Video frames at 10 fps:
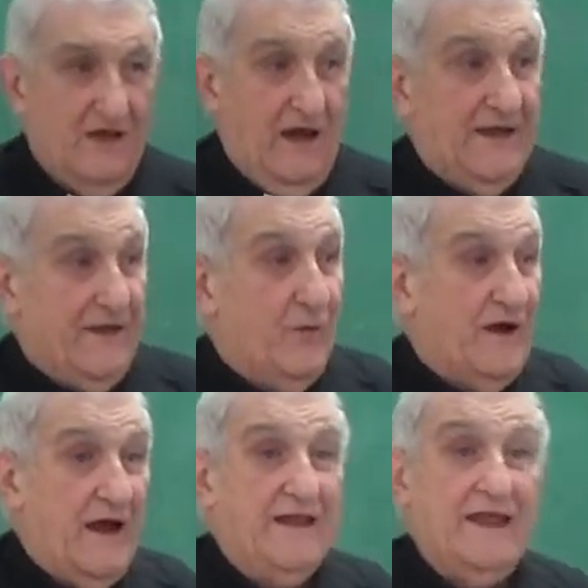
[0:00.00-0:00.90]

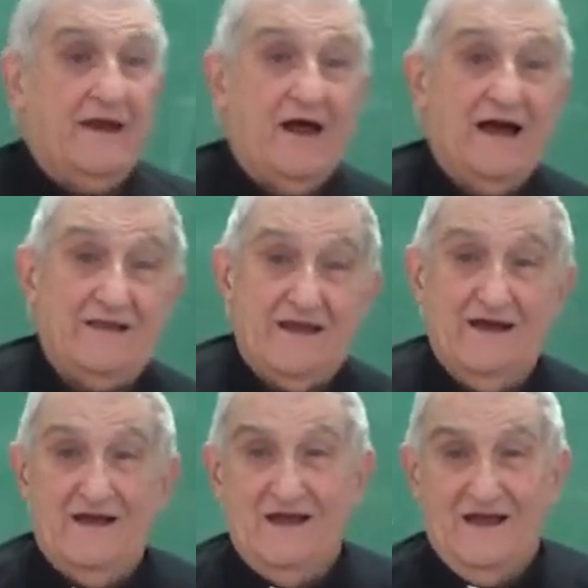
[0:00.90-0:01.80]
Anyway, any right
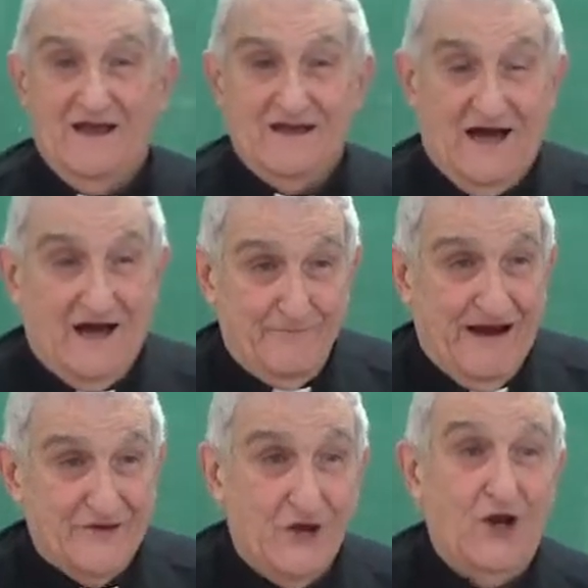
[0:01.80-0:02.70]

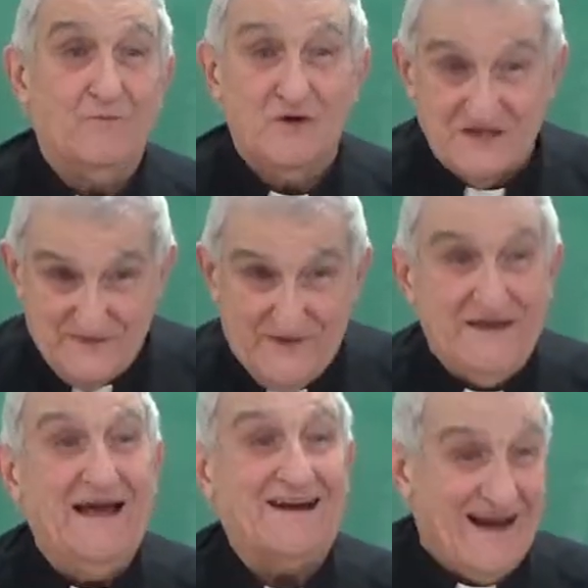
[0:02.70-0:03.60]
by the law must
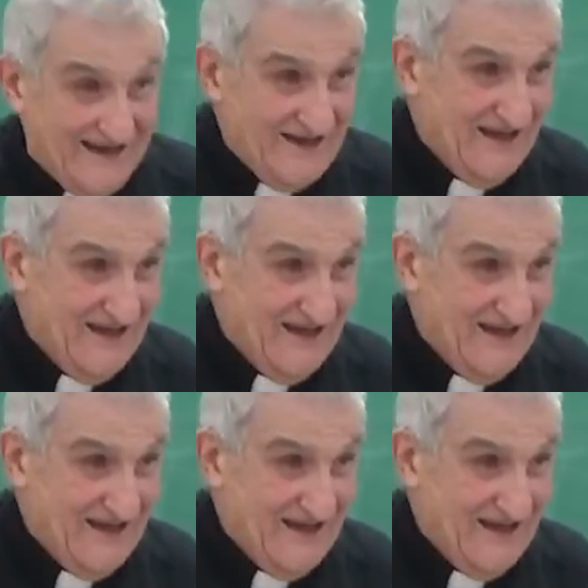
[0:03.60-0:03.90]
be right.